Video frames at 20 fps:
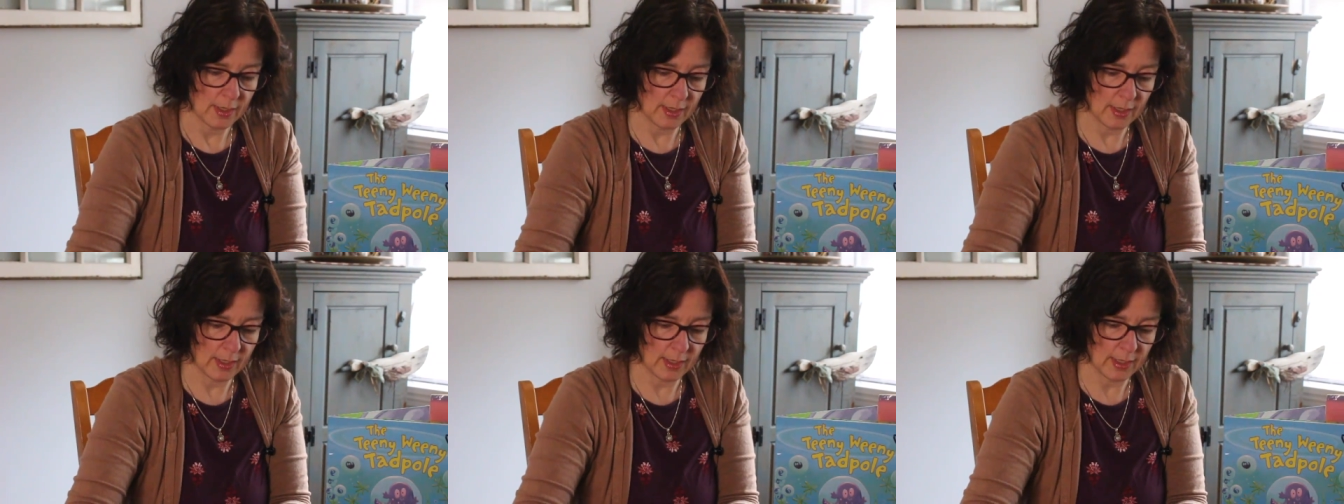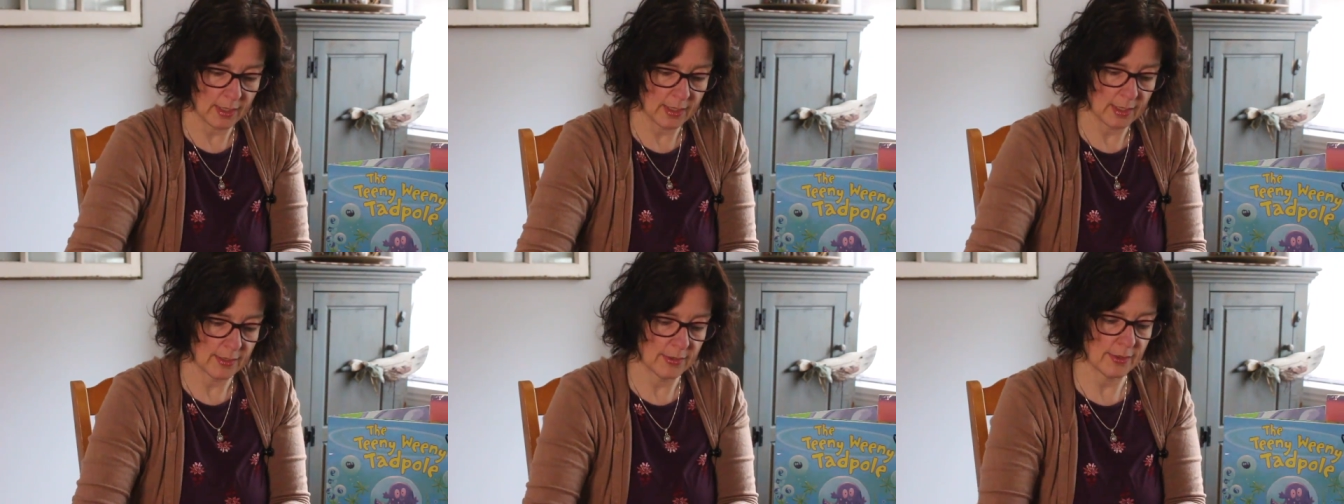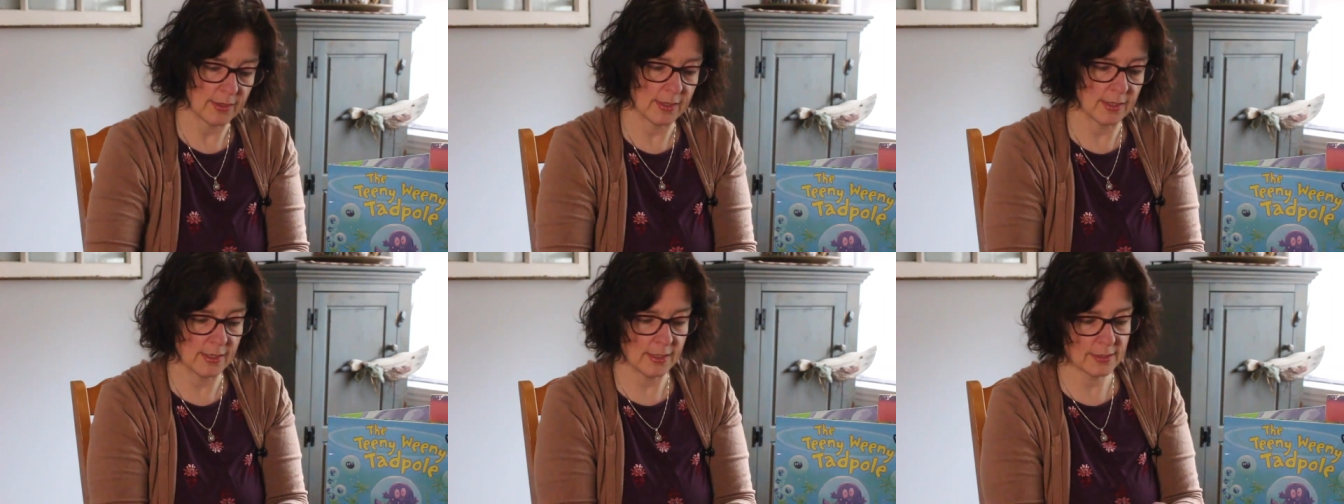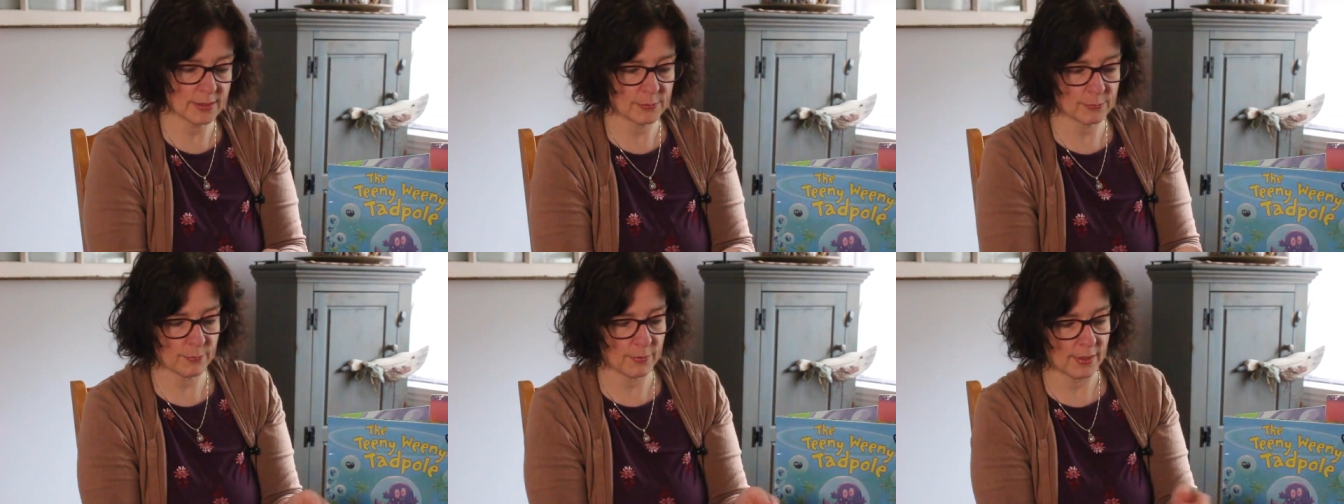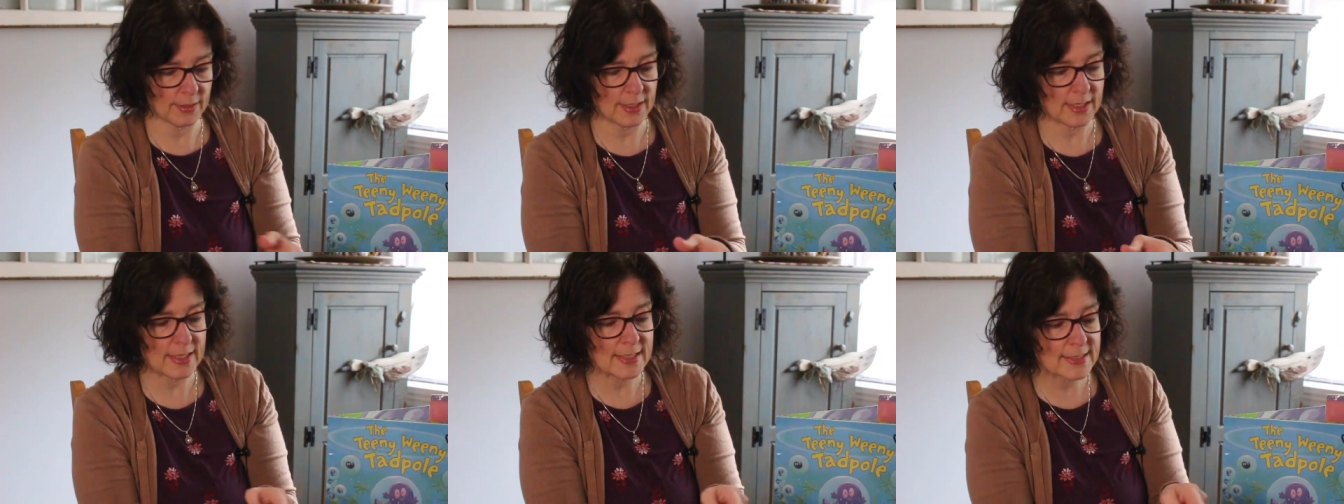And this
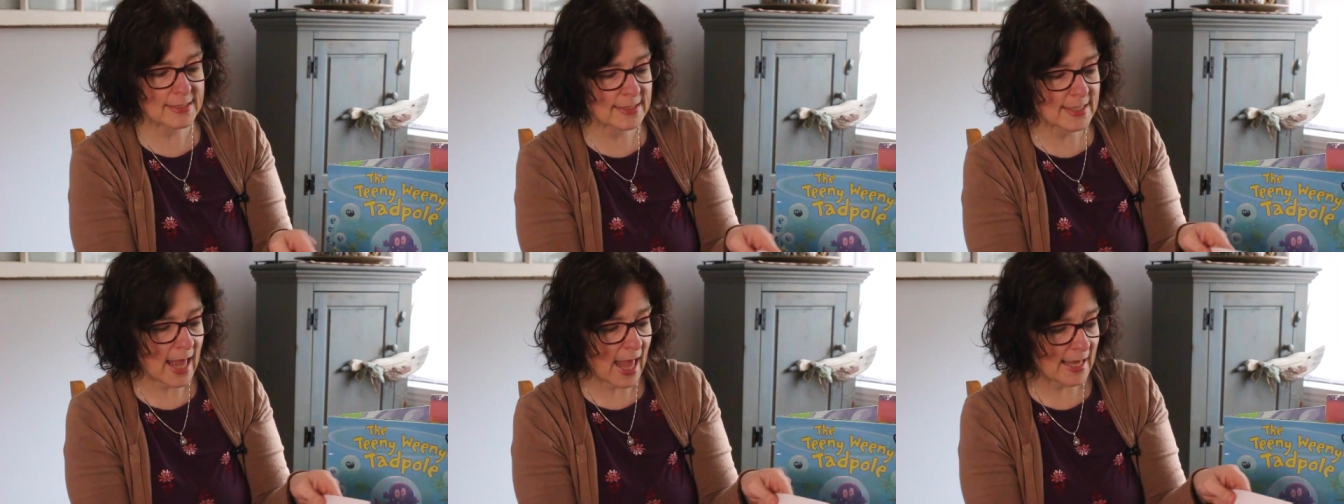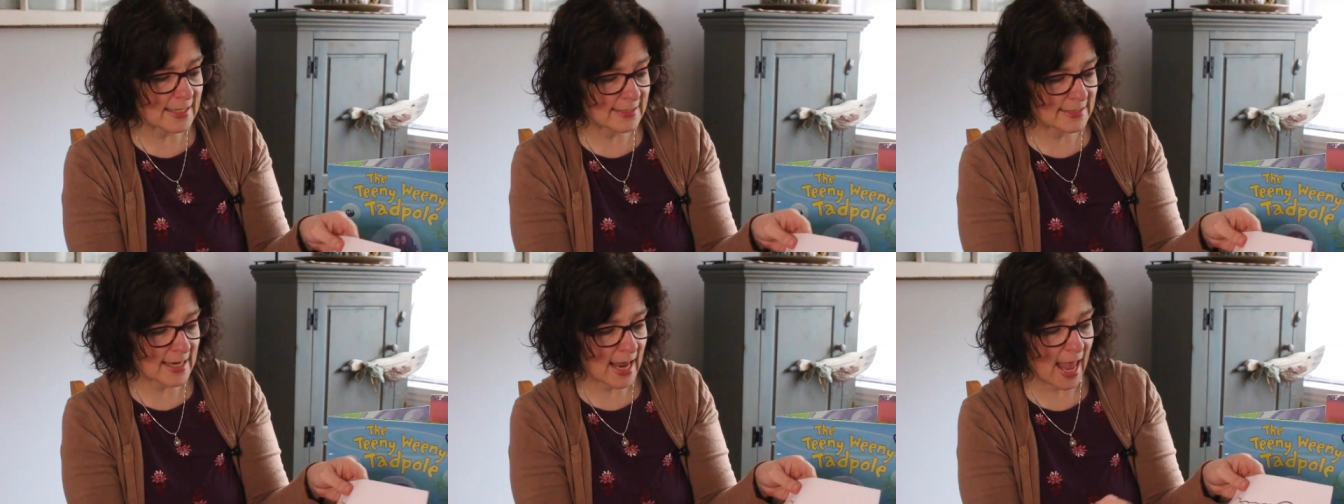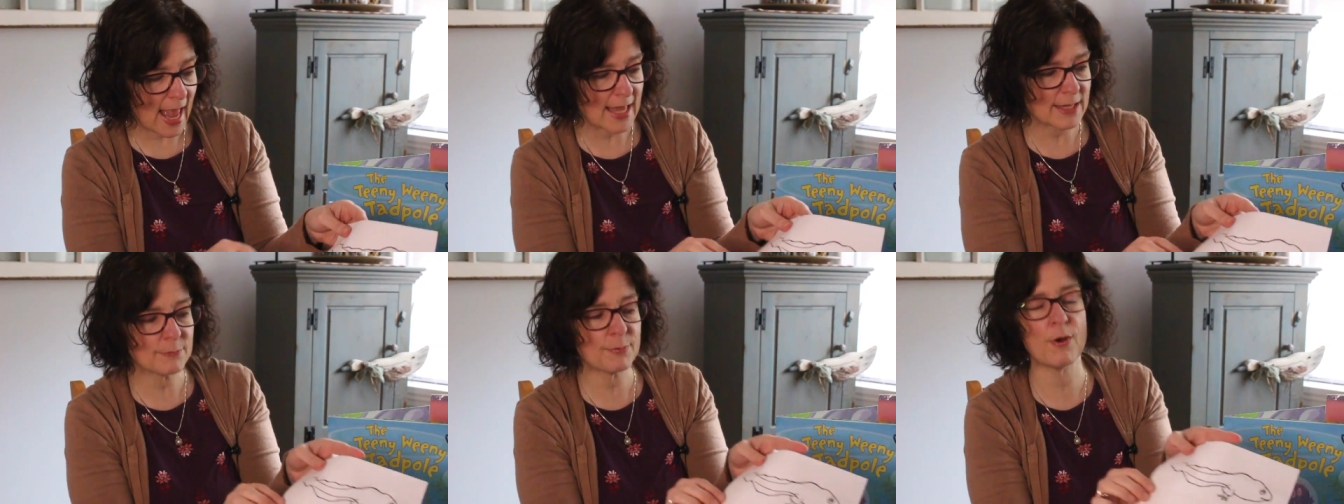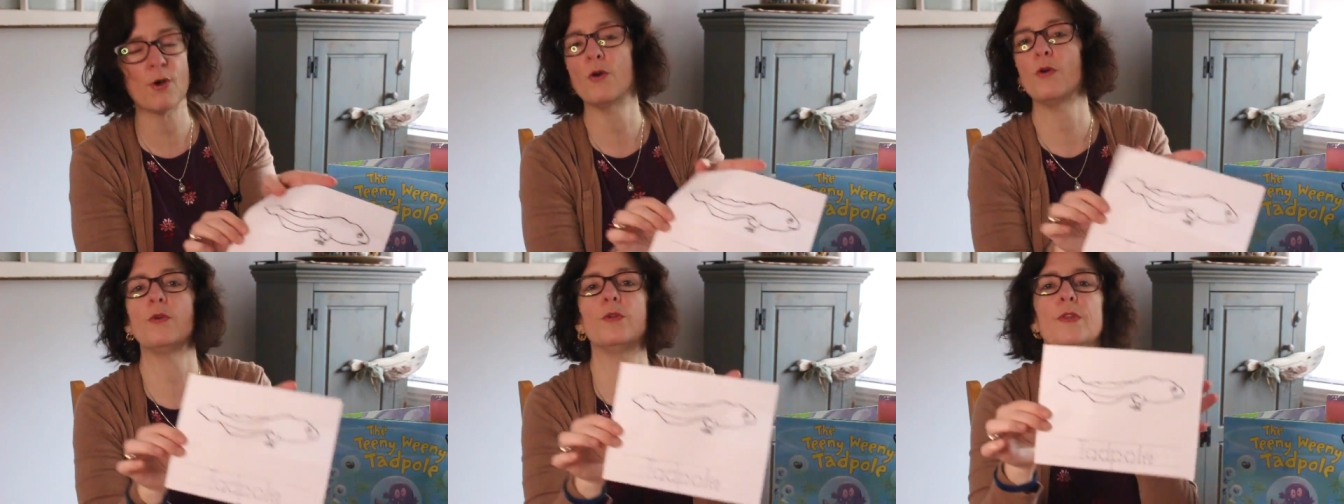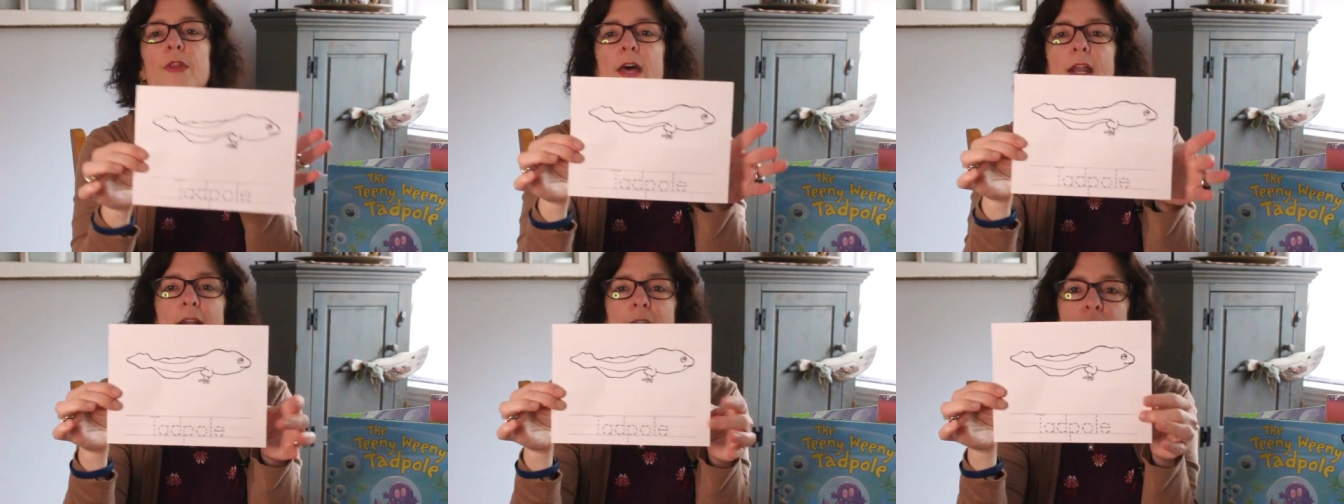one is that tadpole
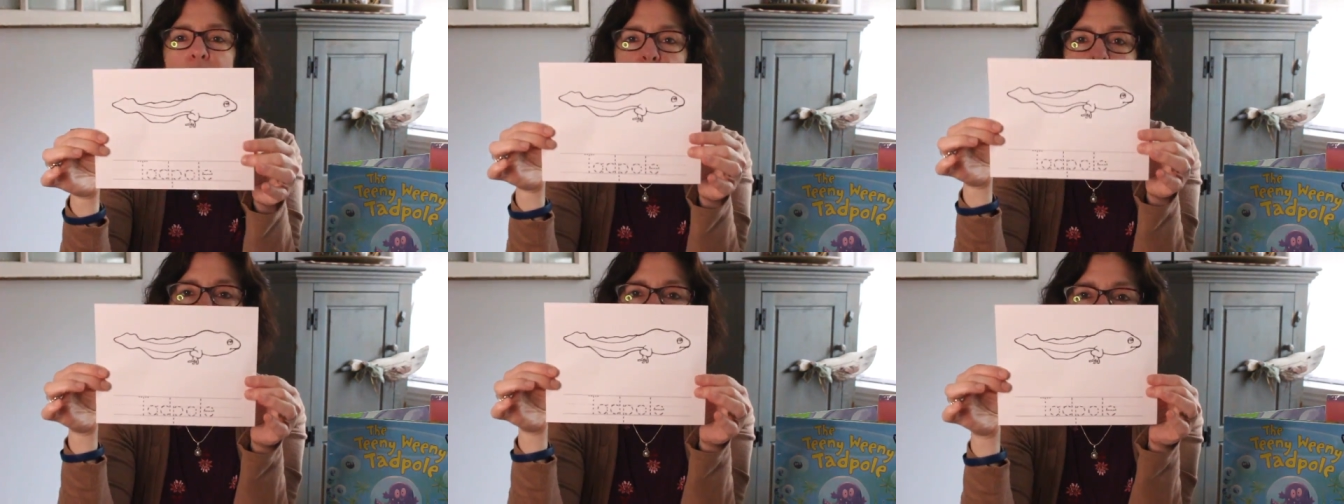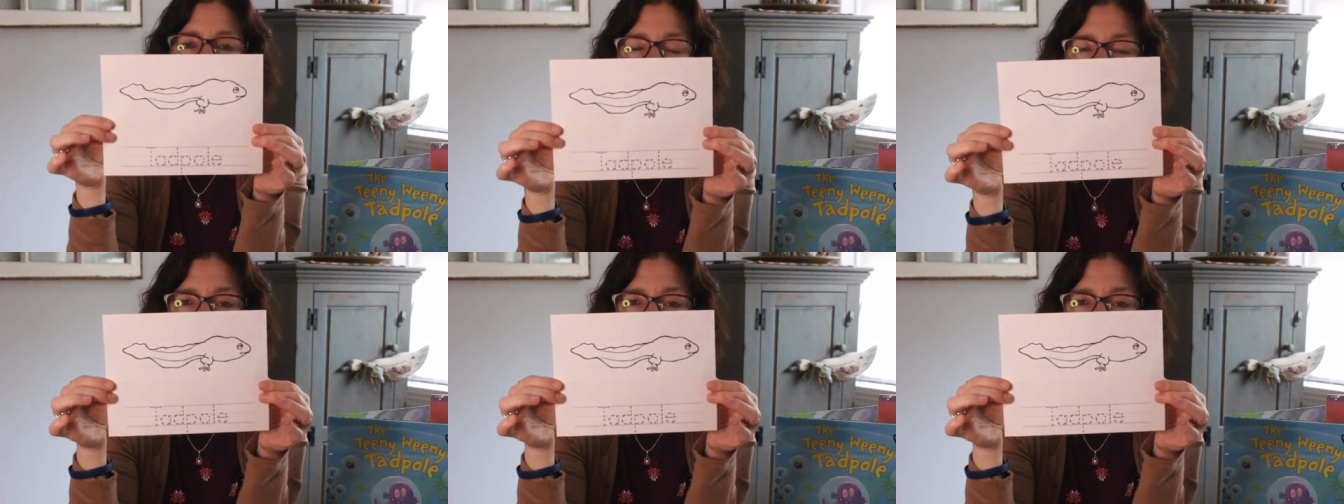that I told you